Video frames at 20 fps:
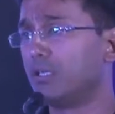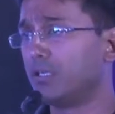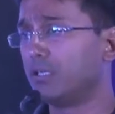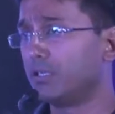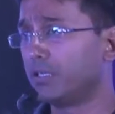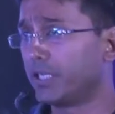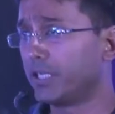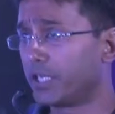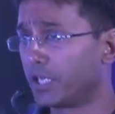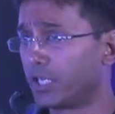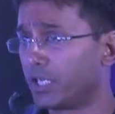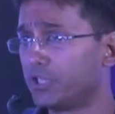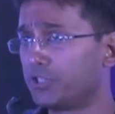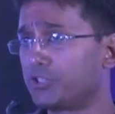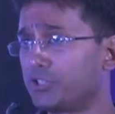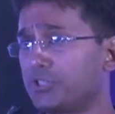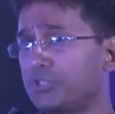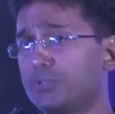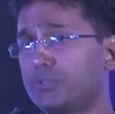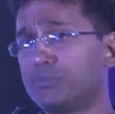
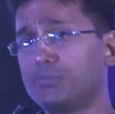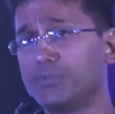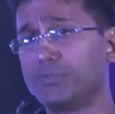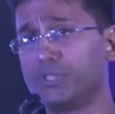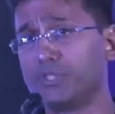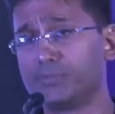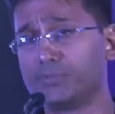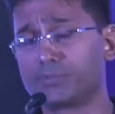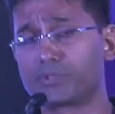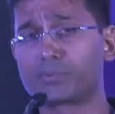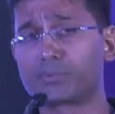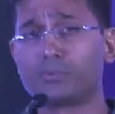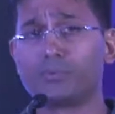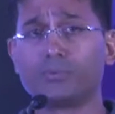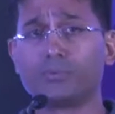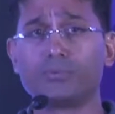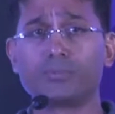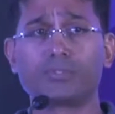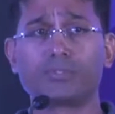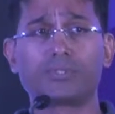English medium
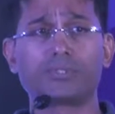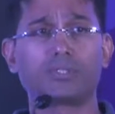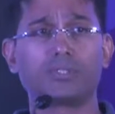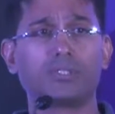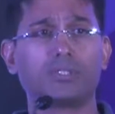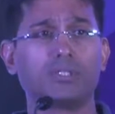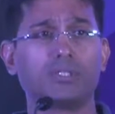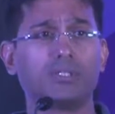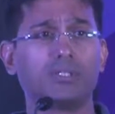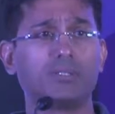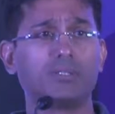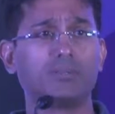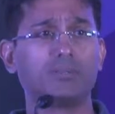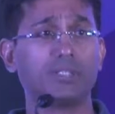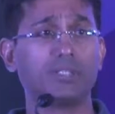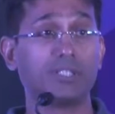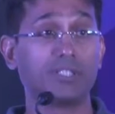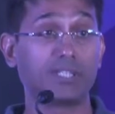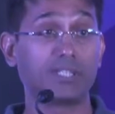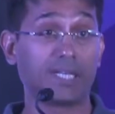schools,
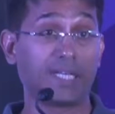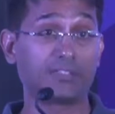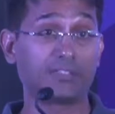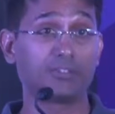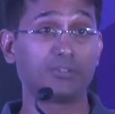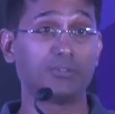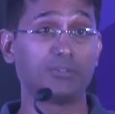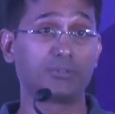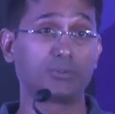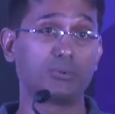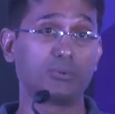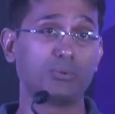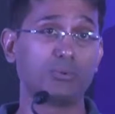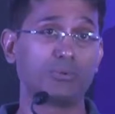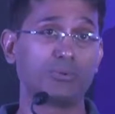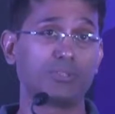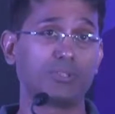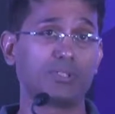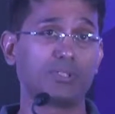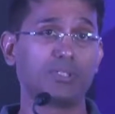international
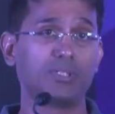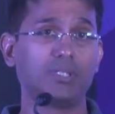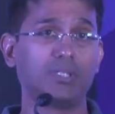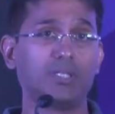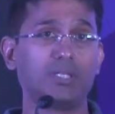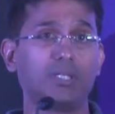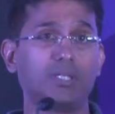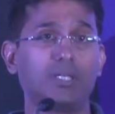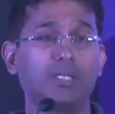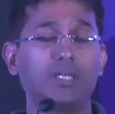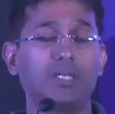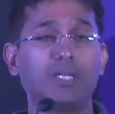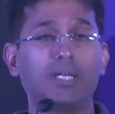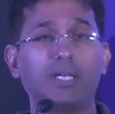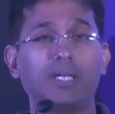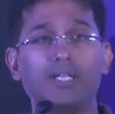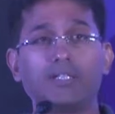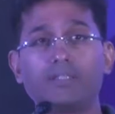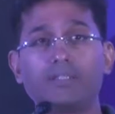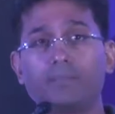schools,
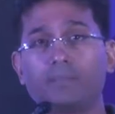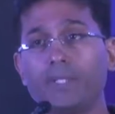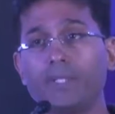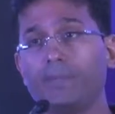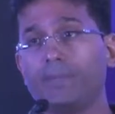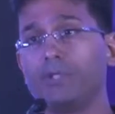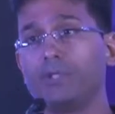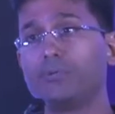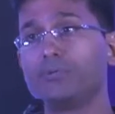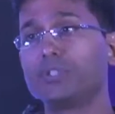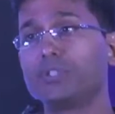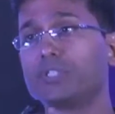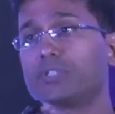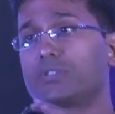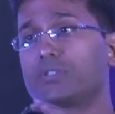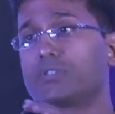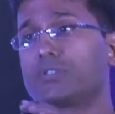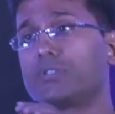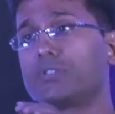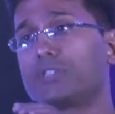and people using
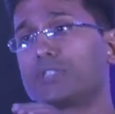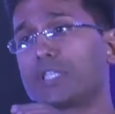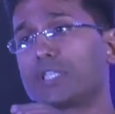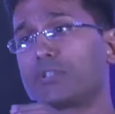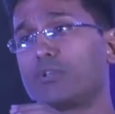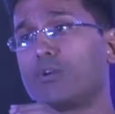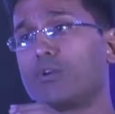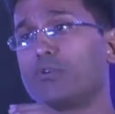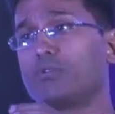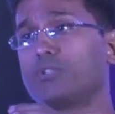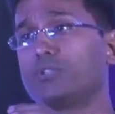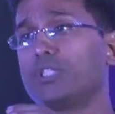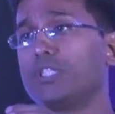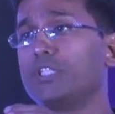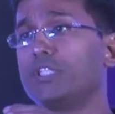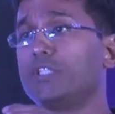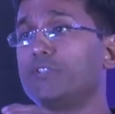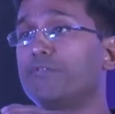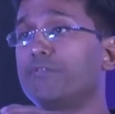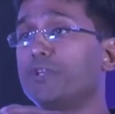technology
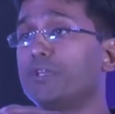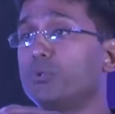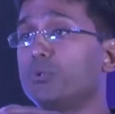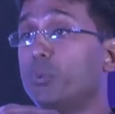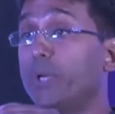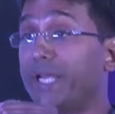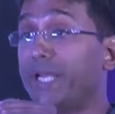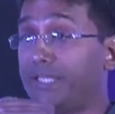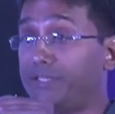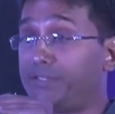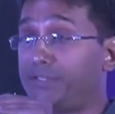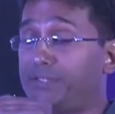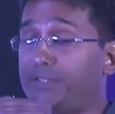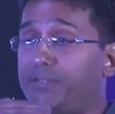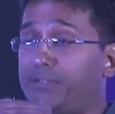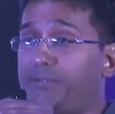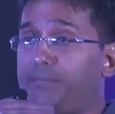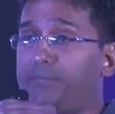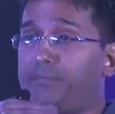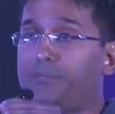in different ways.
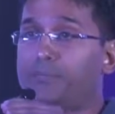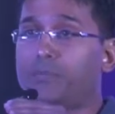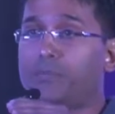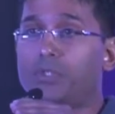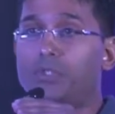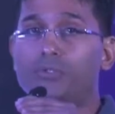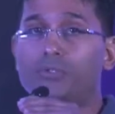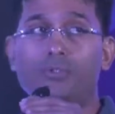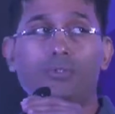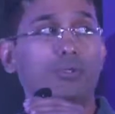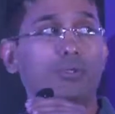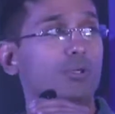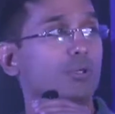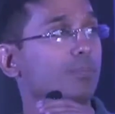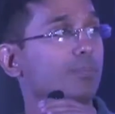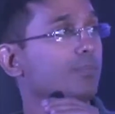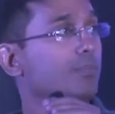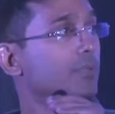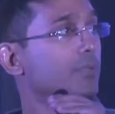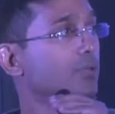
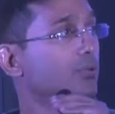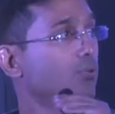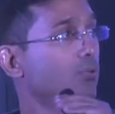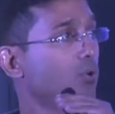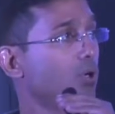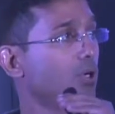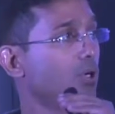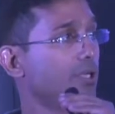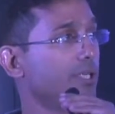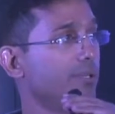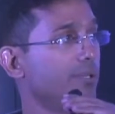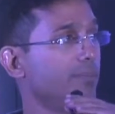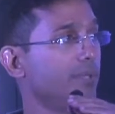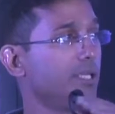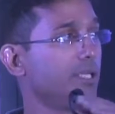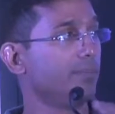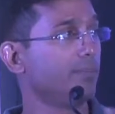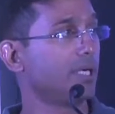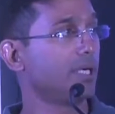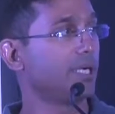So
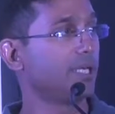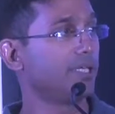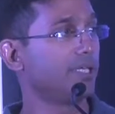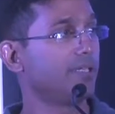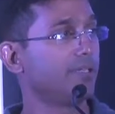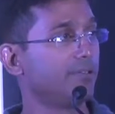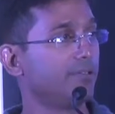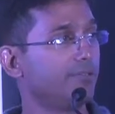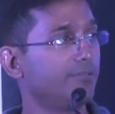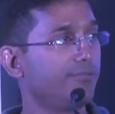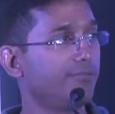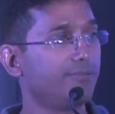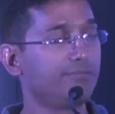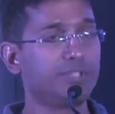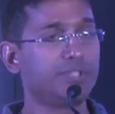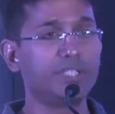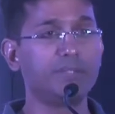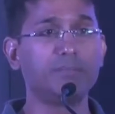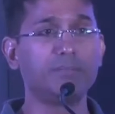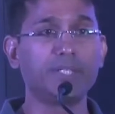in my
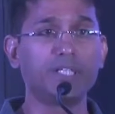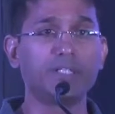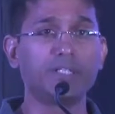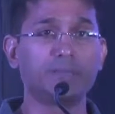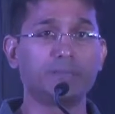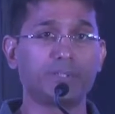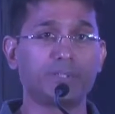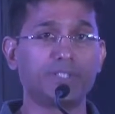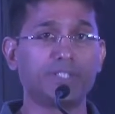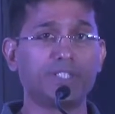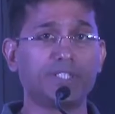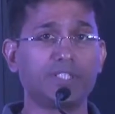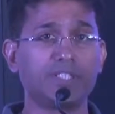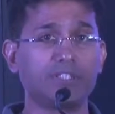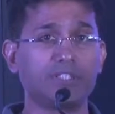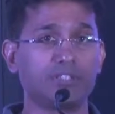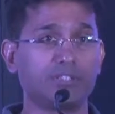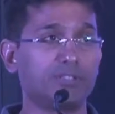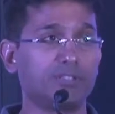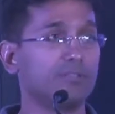15-minute
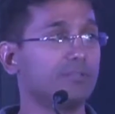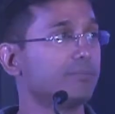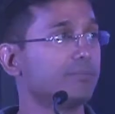presentation,